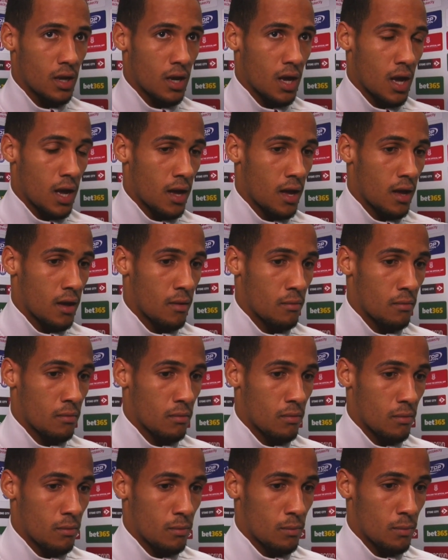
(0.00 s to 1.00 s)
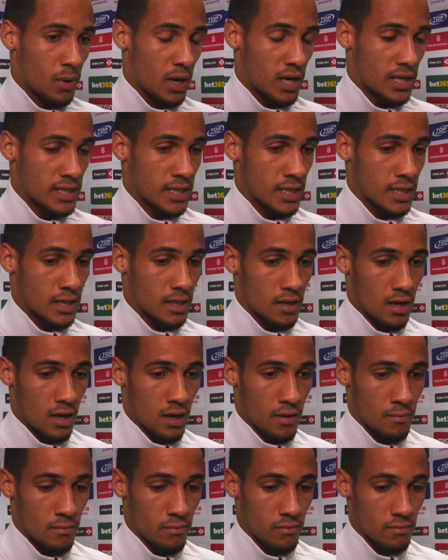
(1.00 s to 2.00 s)
But I think
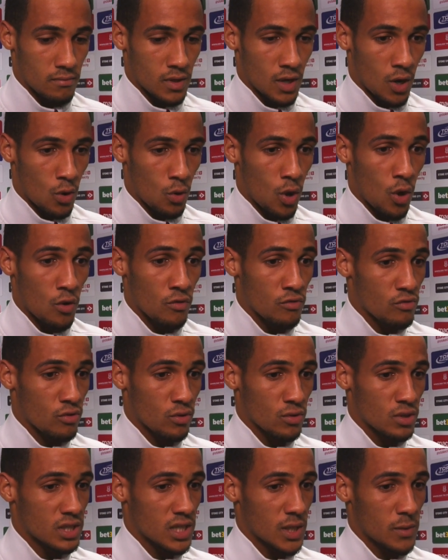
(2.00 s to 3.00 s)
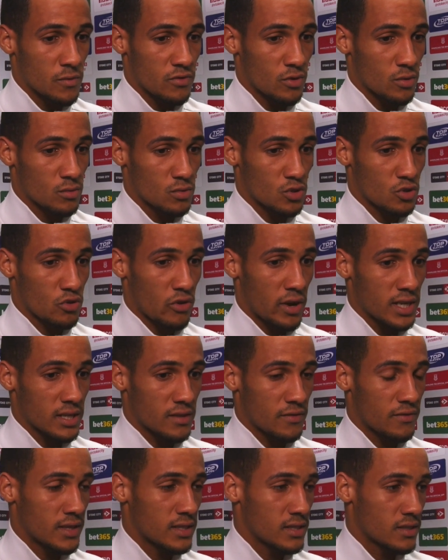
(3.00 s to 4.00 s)
overall the team performance was great
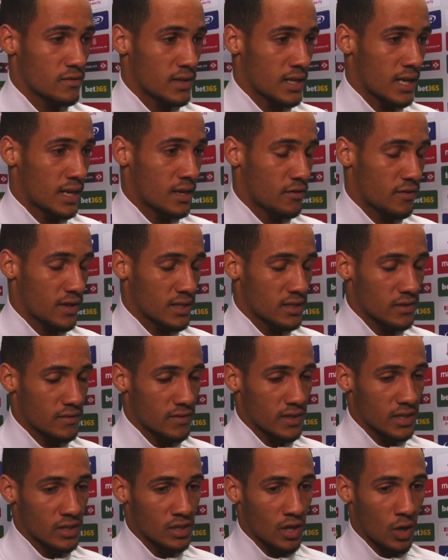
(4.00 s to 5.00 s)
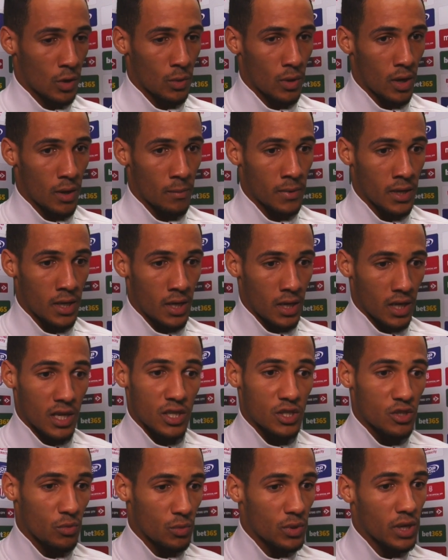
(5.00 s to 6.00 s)
defensively and offensively, so
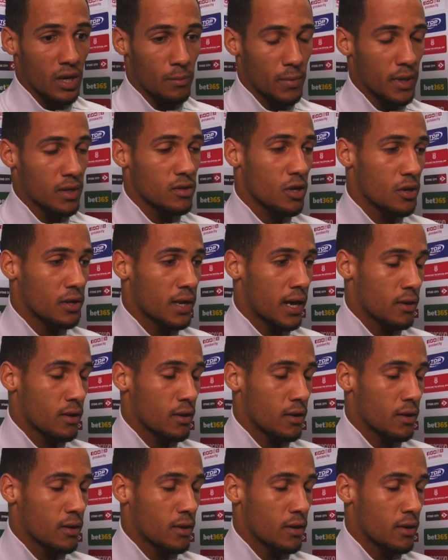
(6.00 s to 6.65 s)
it's something we can build on